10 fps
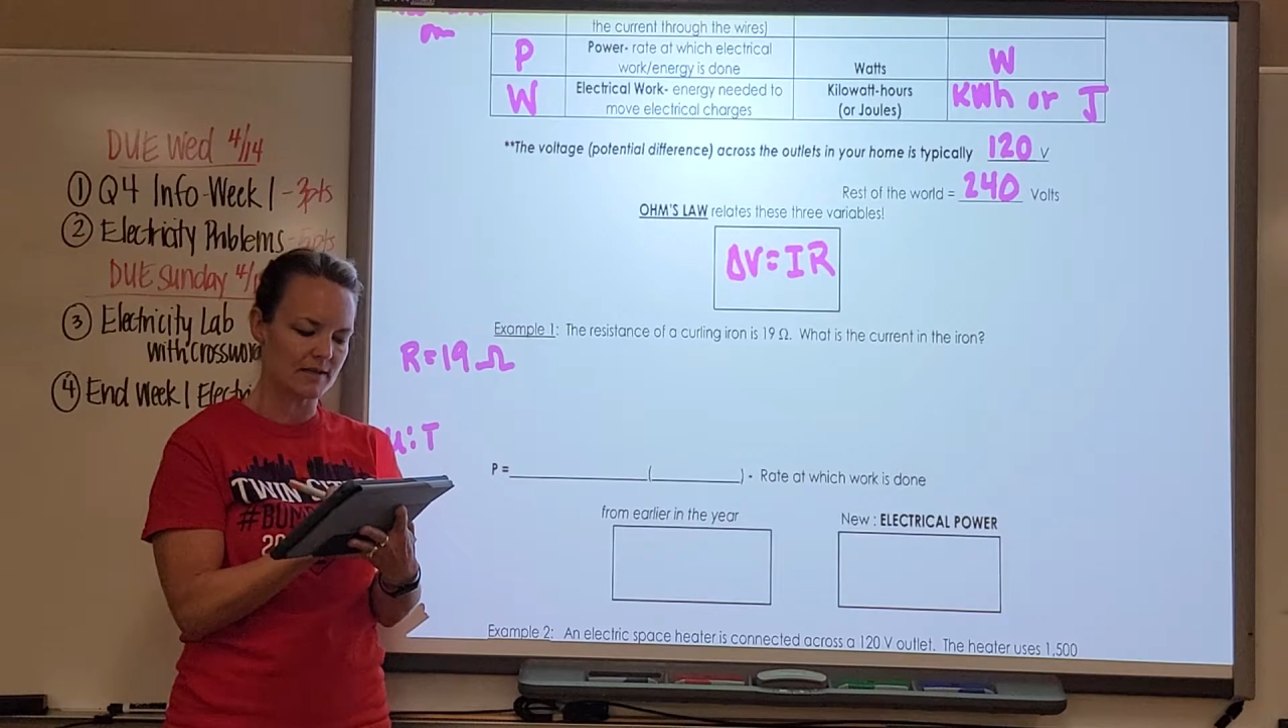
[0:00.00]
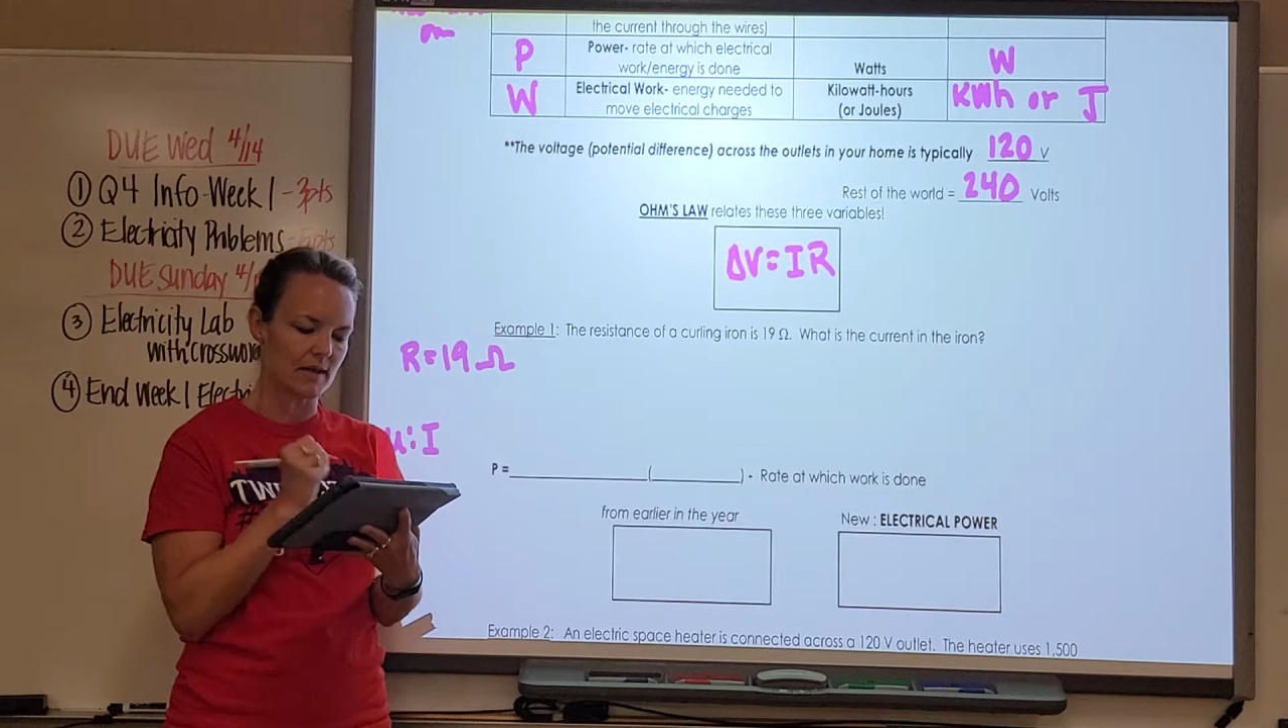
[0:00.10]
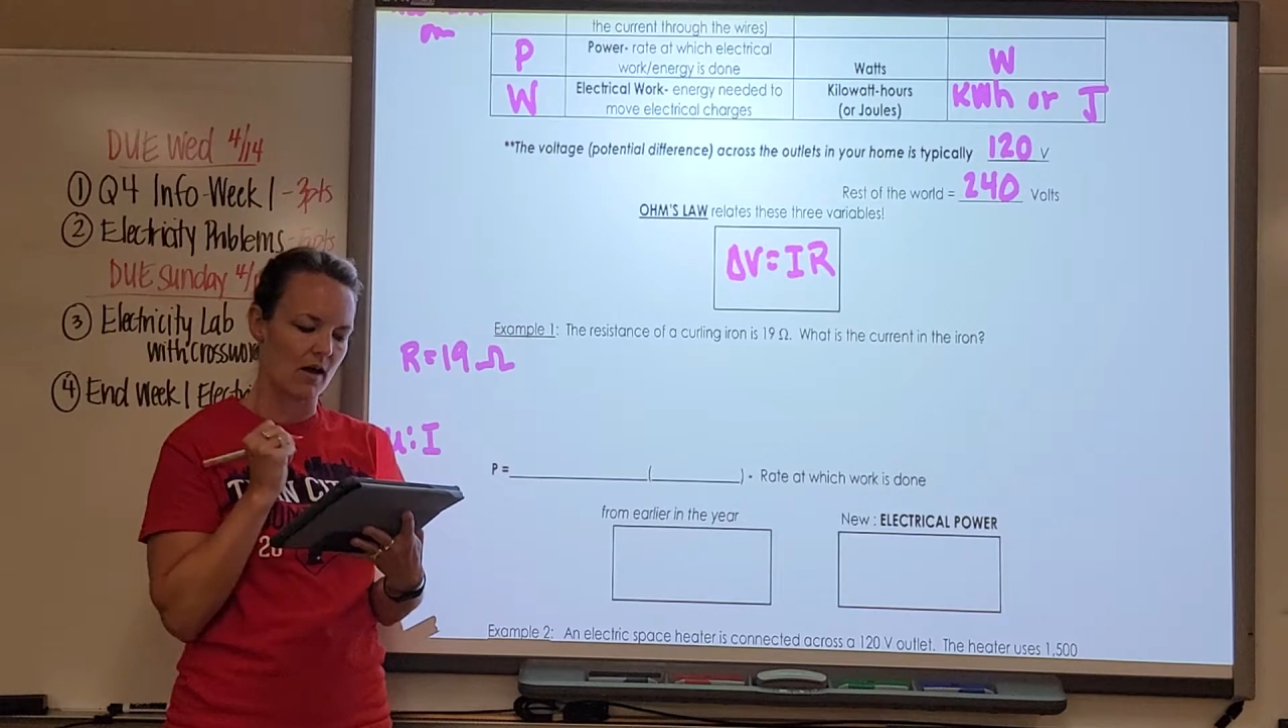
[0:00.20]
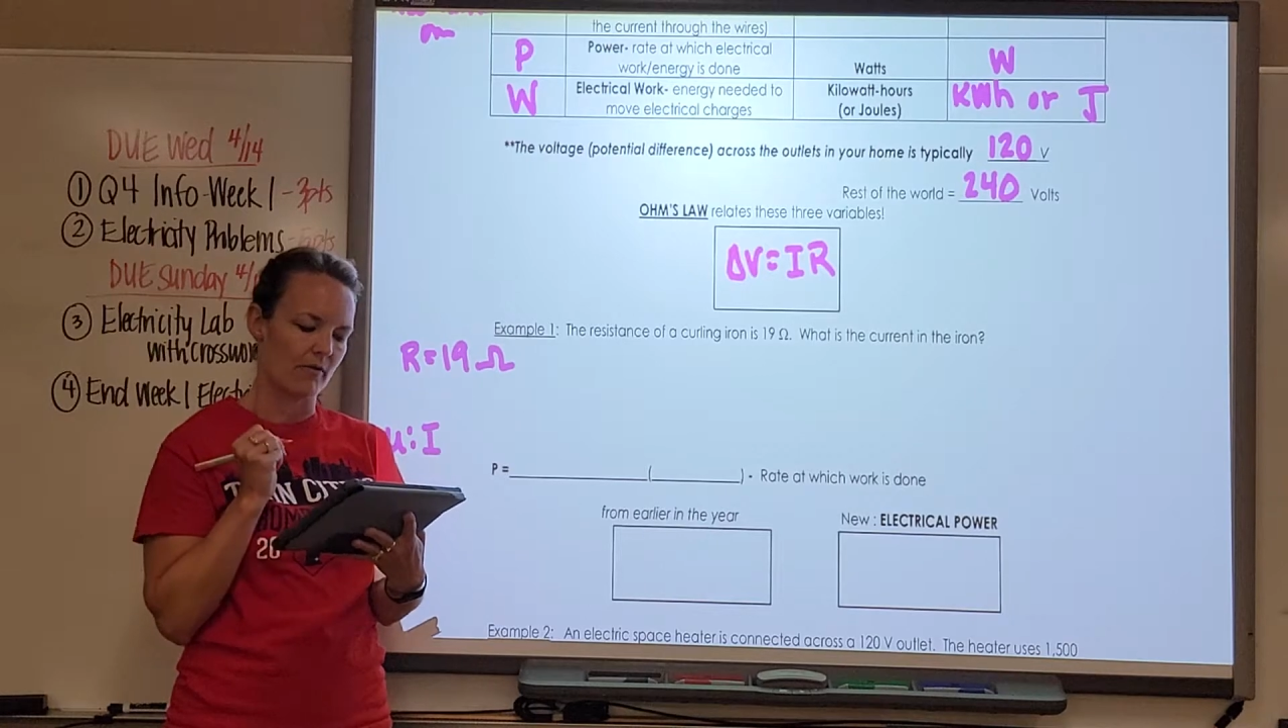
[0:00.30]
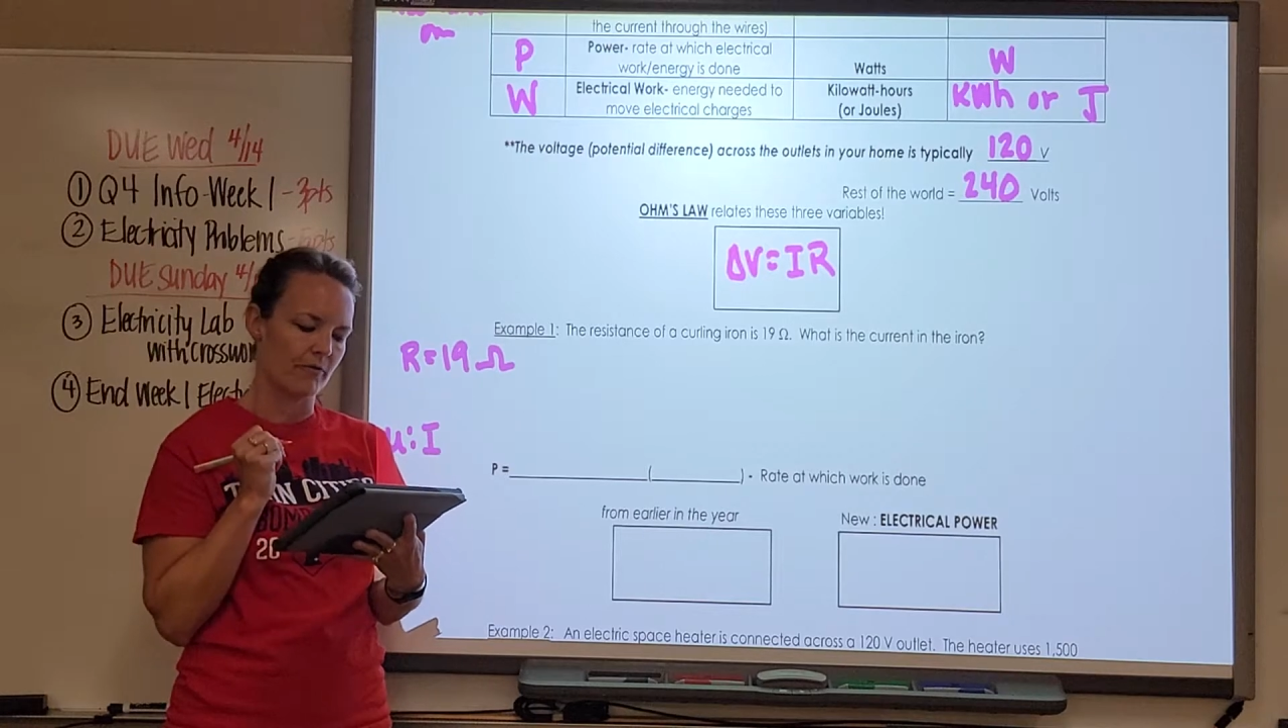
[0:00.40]

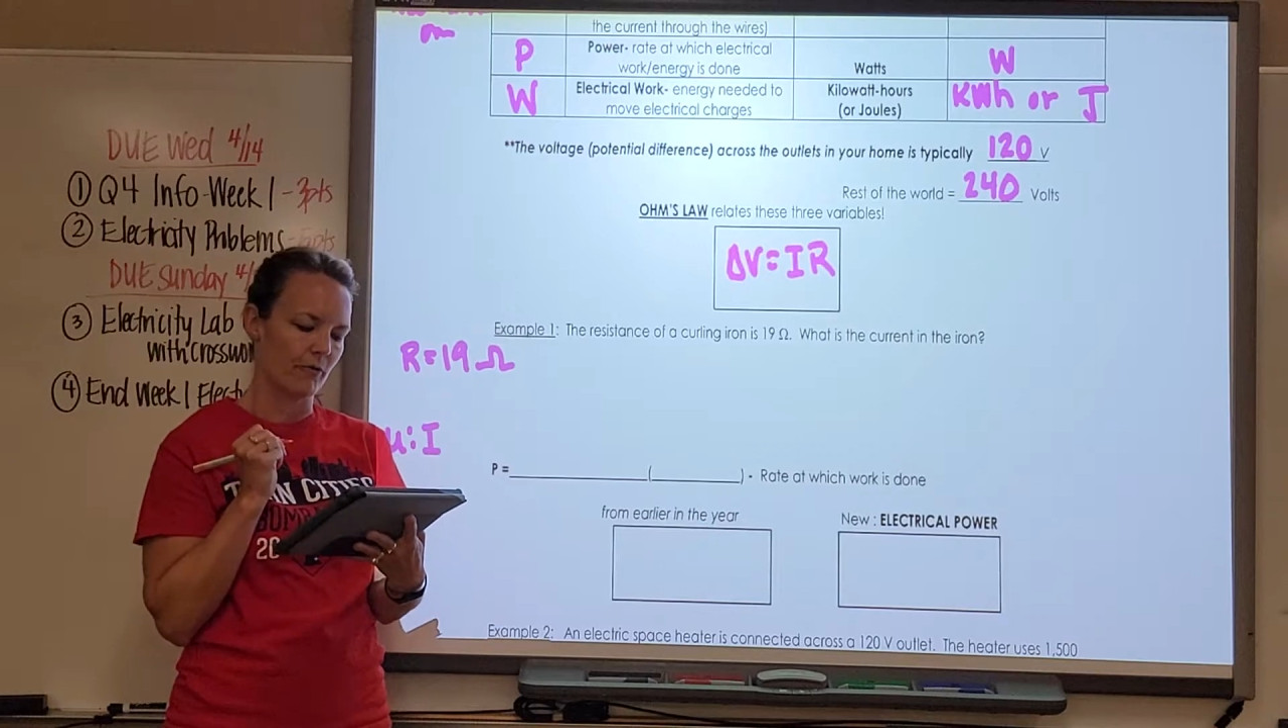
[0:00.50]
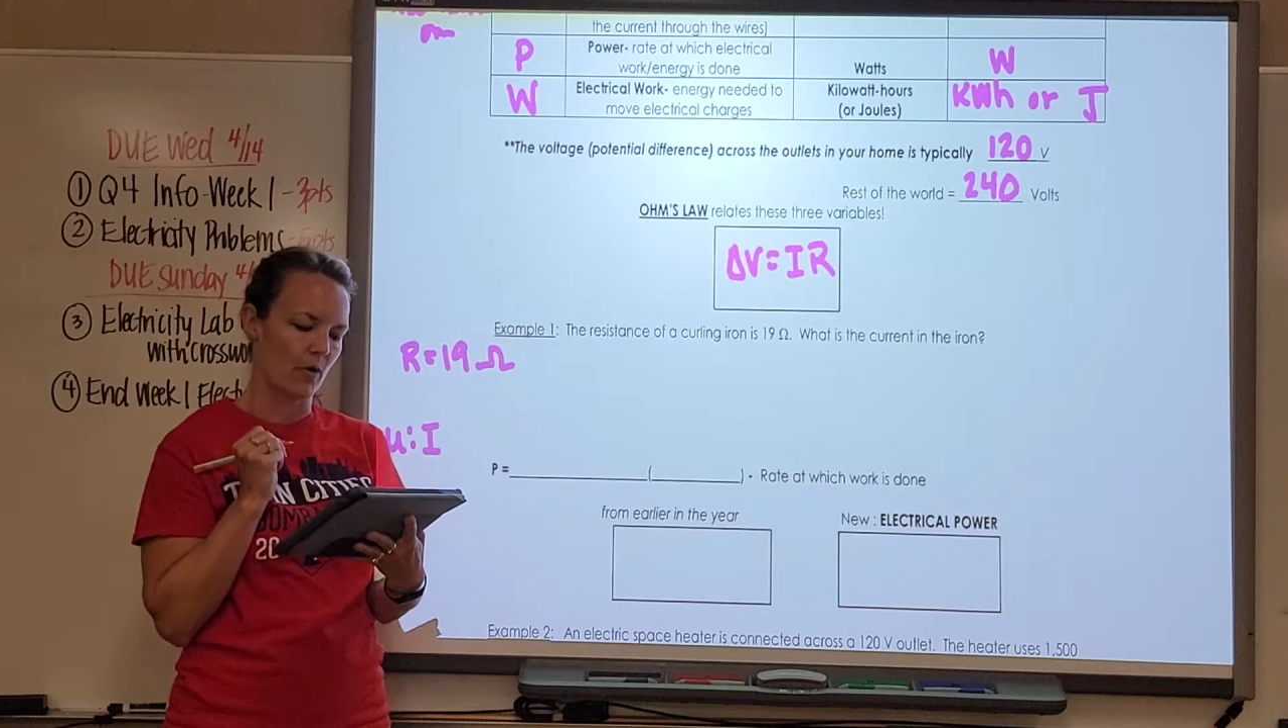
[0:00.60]
solve